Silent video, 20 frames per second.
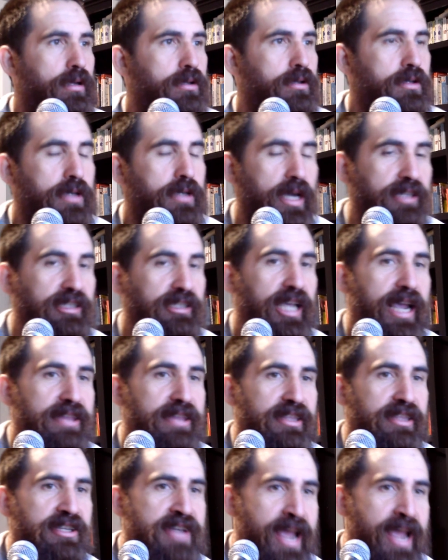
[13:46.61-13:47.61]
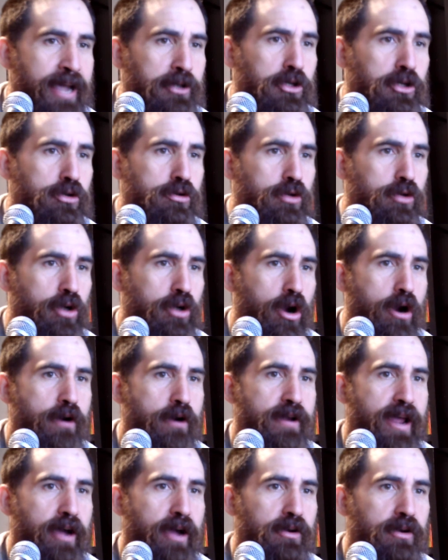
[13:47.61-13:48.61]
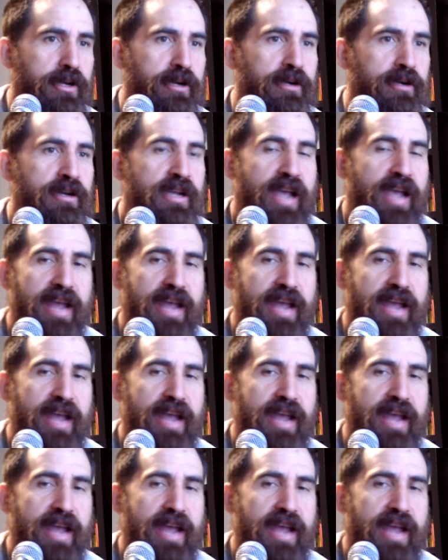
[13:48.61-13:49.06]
You guys had the National Guard out here,